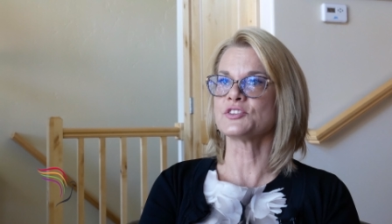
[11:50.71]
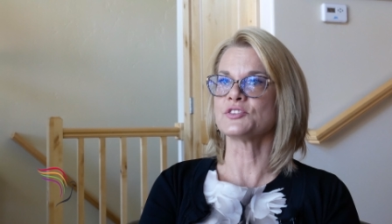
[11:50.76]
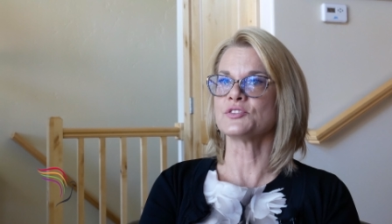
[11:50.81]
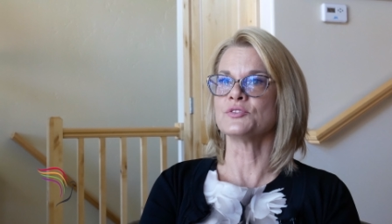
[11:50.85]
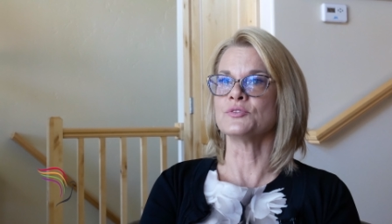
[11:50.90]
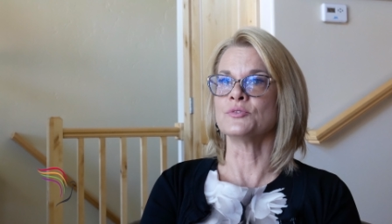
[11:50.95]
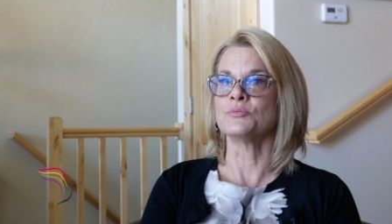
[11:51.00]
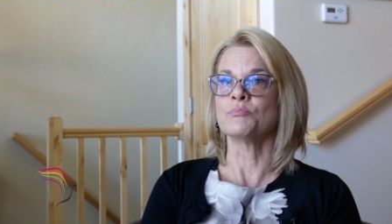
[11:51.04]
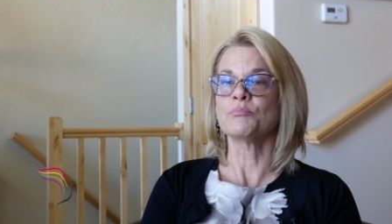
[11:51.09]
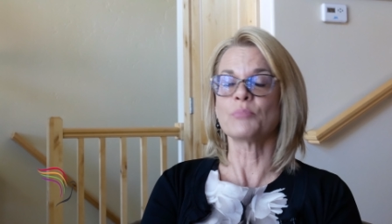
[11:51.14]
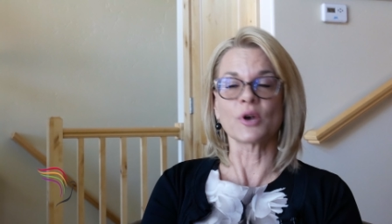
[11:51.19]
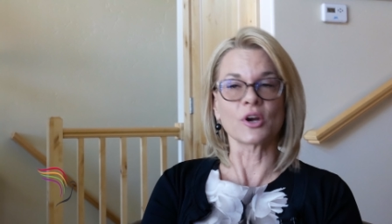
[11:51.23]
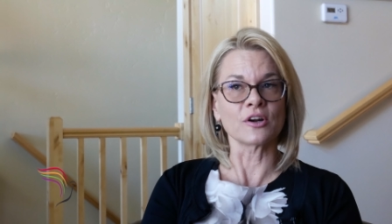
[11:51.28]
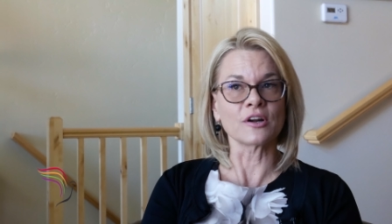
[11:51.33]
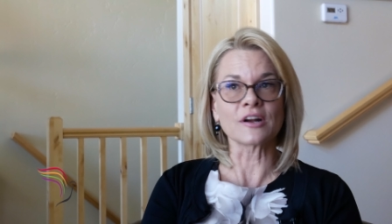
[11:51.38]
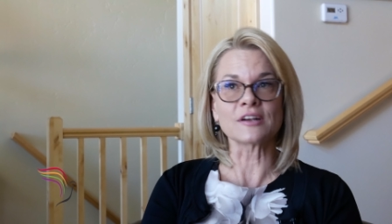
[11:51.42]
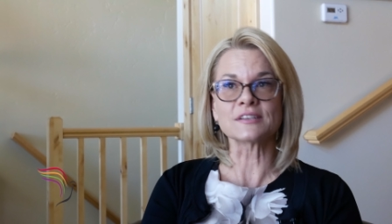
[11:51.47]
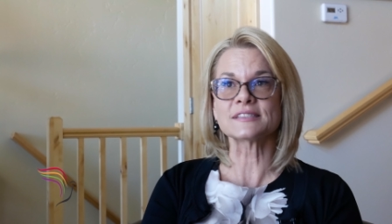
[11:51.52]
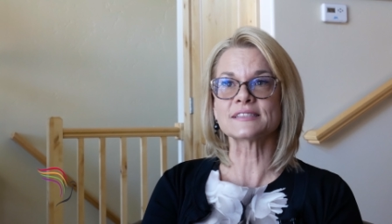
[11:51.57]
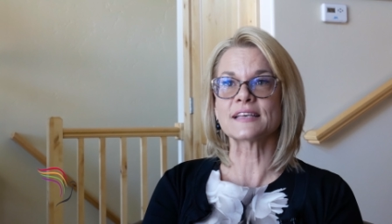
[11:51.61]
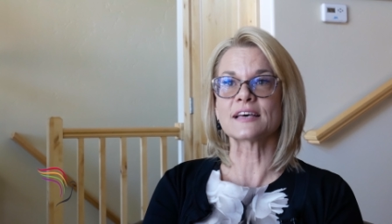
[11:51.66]
to
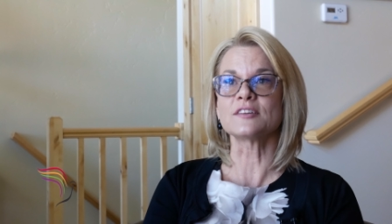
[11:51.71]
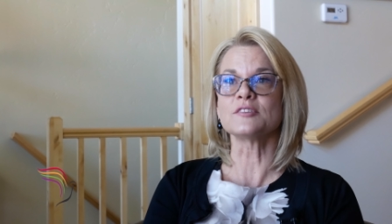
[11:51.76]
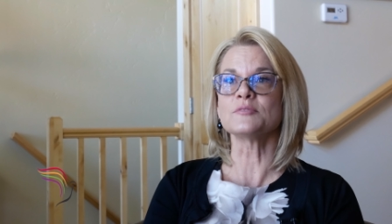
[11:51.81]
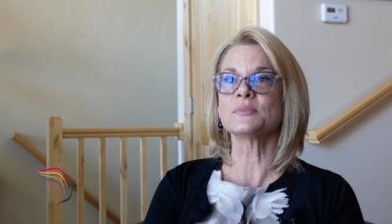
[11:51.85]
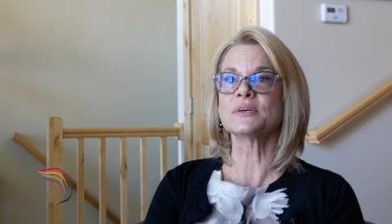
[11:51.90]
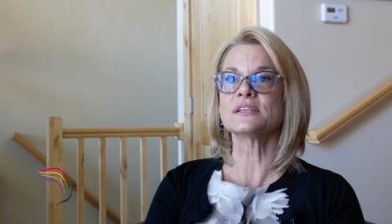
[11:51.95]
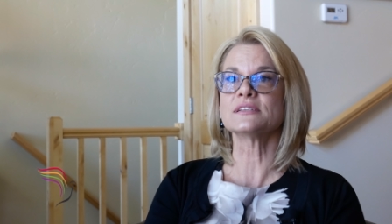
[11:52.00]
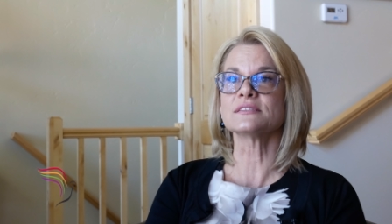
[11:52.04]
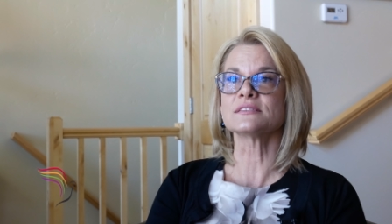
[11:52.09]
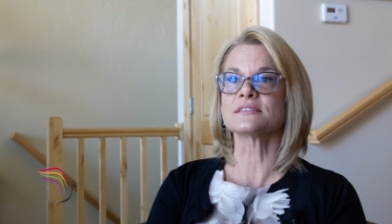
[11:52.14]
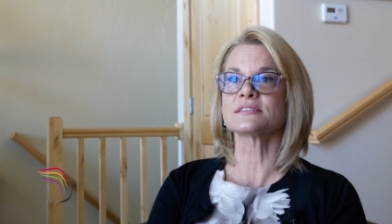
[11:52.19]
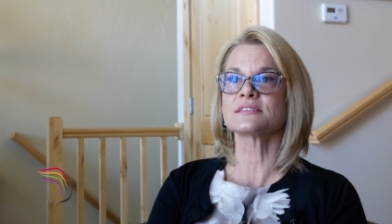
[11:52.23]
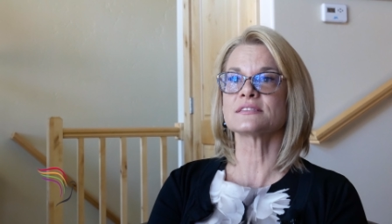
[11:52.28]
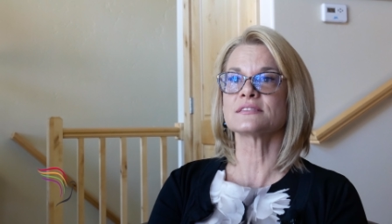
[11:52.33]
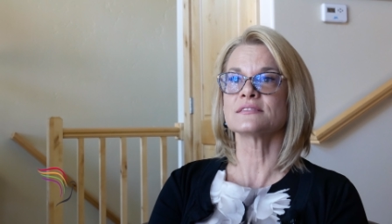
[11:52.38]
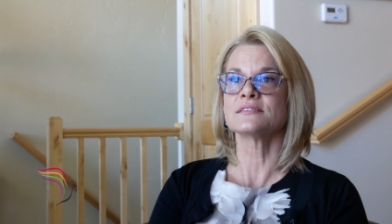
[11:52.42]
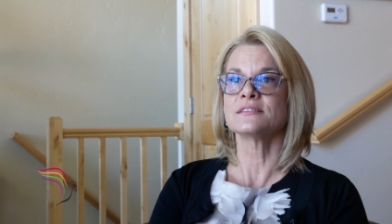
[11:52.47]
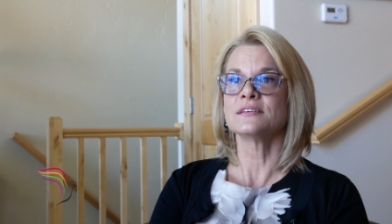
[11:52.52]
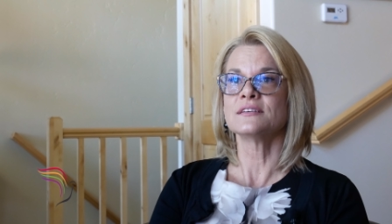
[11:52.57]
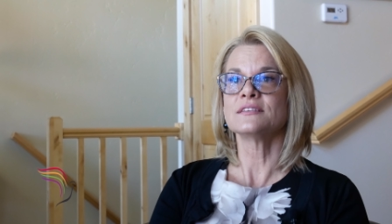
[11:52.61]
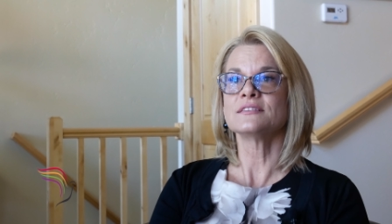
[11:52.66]
burn our
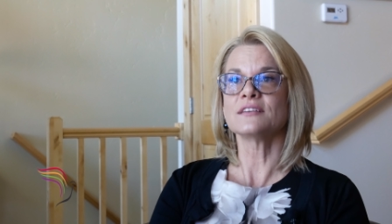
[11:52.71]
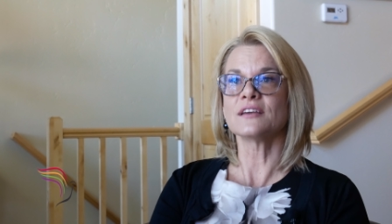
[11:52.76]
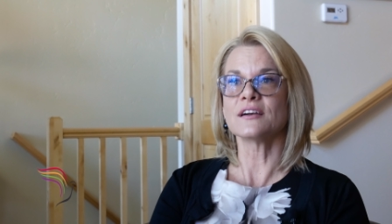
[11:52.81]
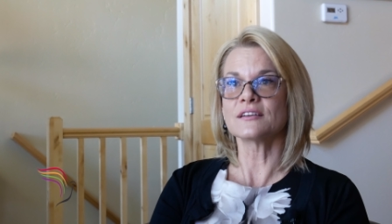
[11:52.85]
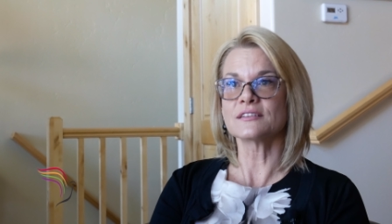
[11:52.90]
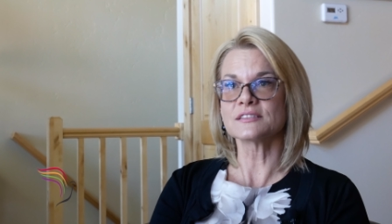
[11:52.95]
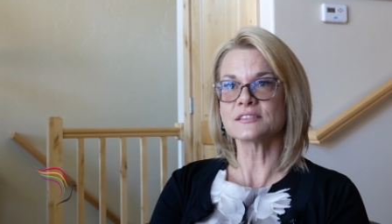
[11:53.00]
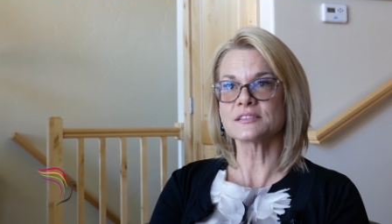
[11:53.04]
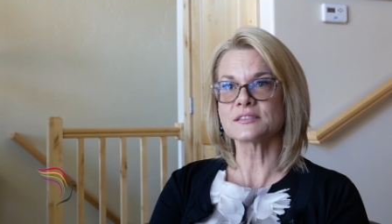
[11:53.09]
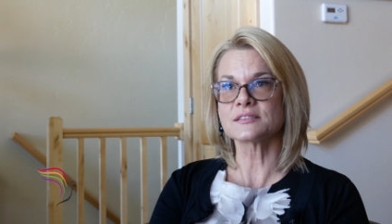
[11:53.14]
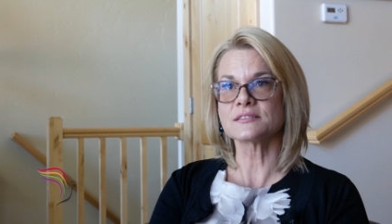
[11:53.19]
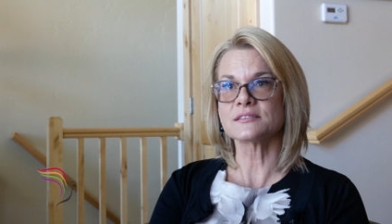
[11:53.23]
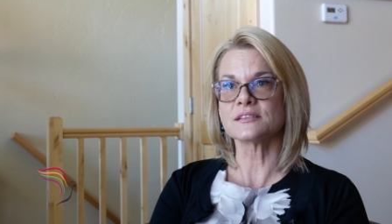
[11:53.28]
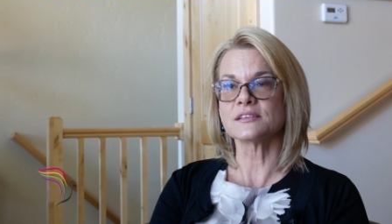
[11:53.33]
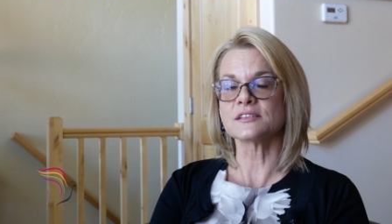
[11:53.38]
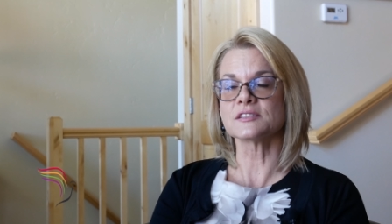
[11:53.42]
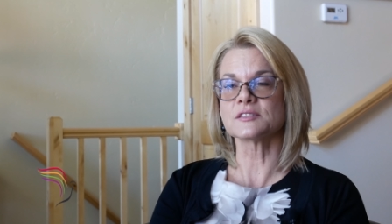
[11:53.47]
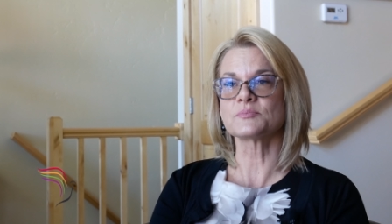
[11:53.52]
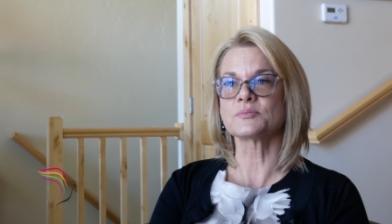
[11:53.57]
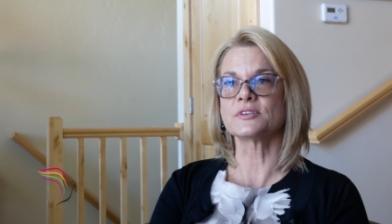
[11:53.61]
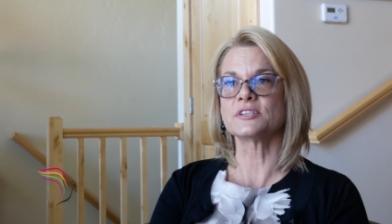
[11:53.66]
settlements, Young is,
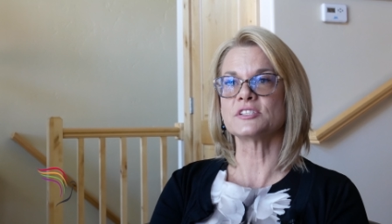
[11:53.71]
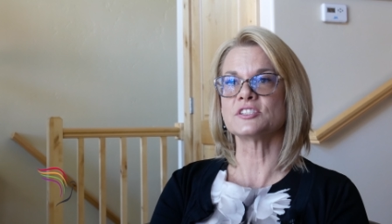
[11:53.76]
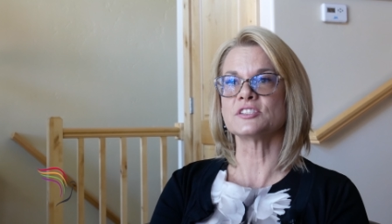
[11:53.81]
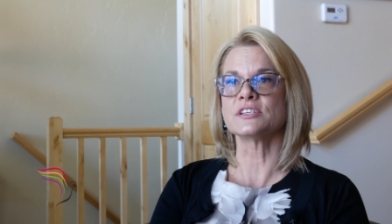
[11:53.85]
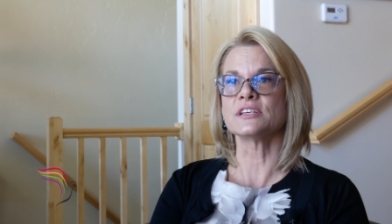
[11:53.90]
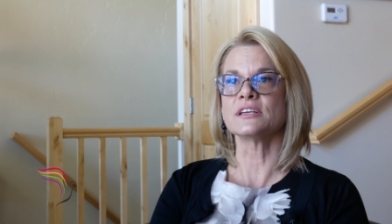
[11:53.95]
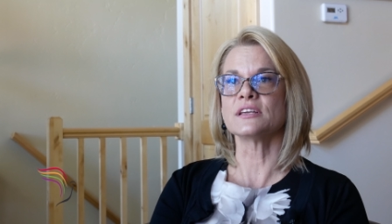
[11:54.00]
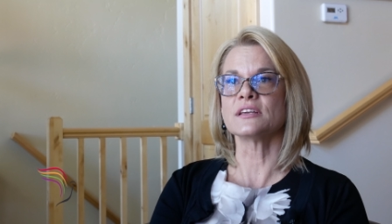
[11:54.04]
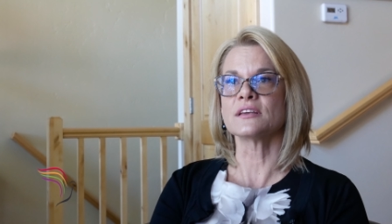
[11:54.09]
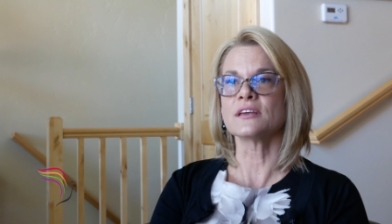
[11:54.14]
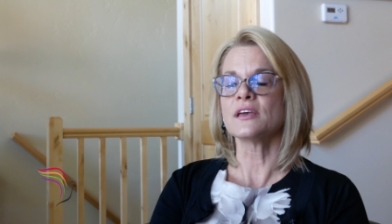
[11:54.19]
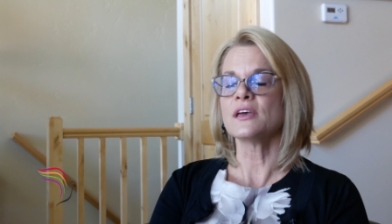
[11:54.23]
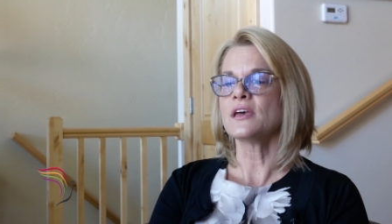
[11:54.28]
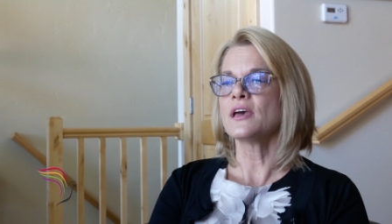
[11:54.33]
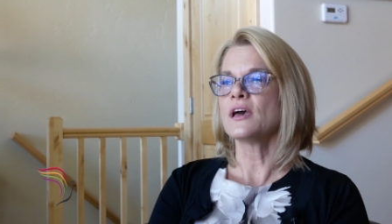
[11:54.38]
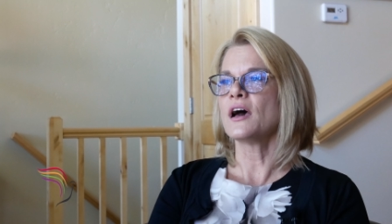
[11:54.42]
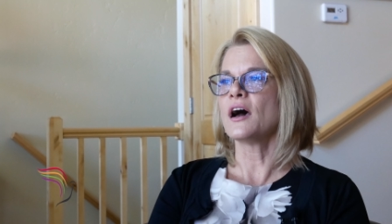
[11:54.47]
is preaching,